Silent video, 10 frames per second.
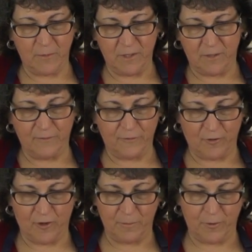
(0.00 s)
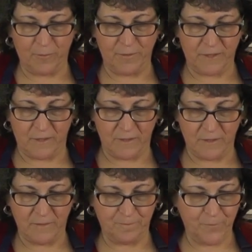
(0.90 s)
to be enough for our
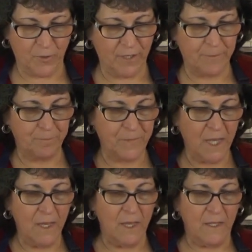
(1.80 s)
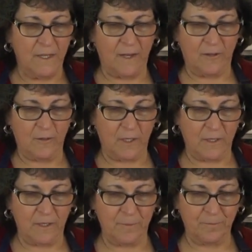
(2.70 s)
purposes. All right. Now,
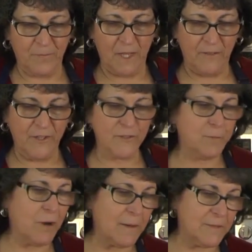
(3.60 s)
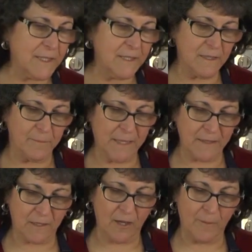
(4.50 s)
there's probably
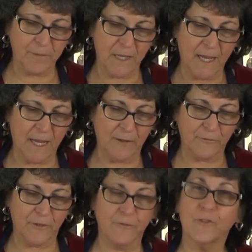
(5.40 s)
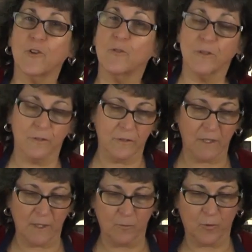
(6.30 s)
about 1.5 cups of yogurt
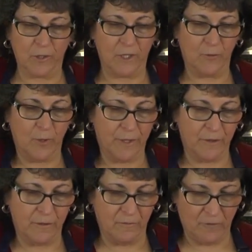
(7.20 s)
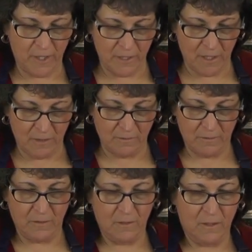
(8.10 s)
that I'm working with right now.
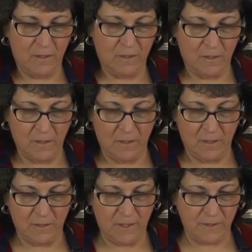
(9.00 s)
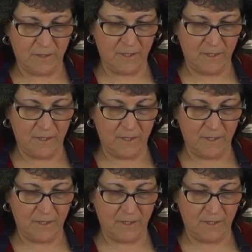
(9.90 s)
Let's